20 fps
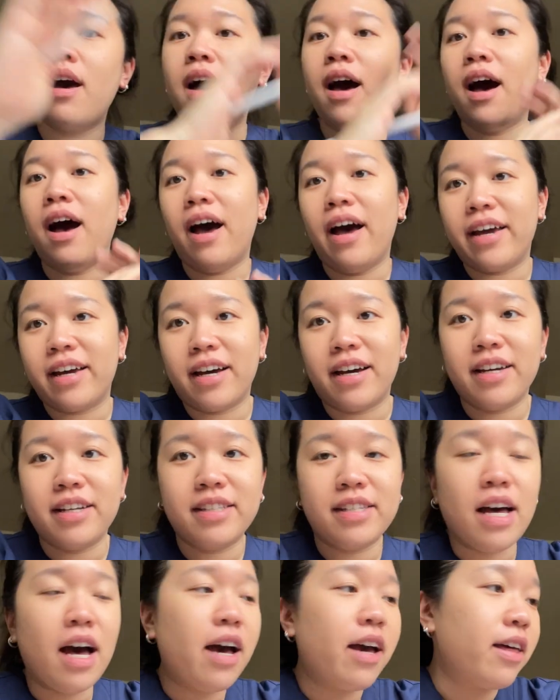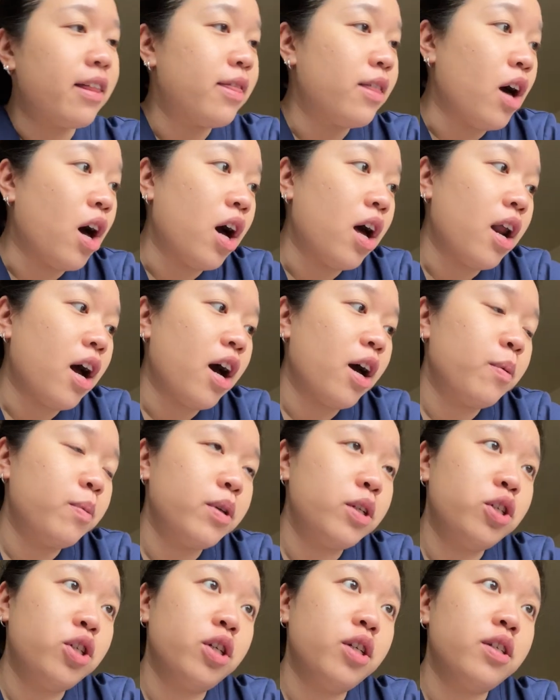Hi guys, I thought I
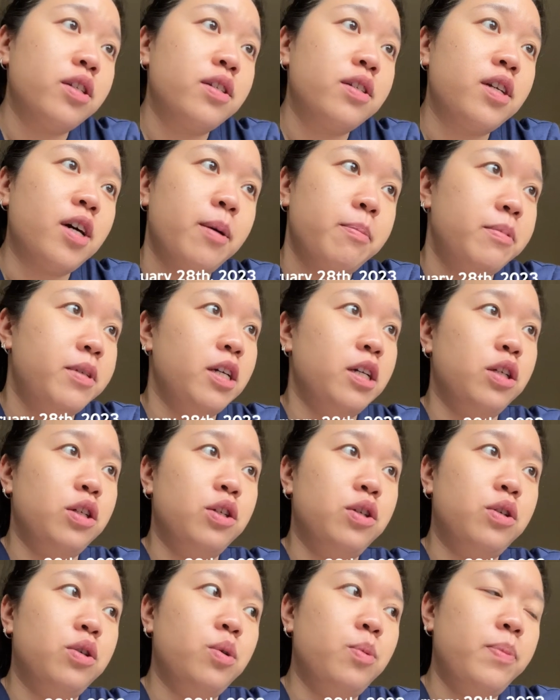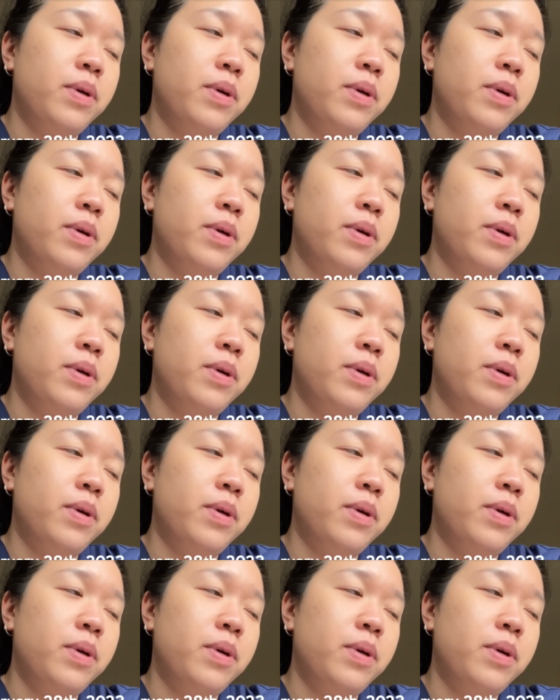would just update you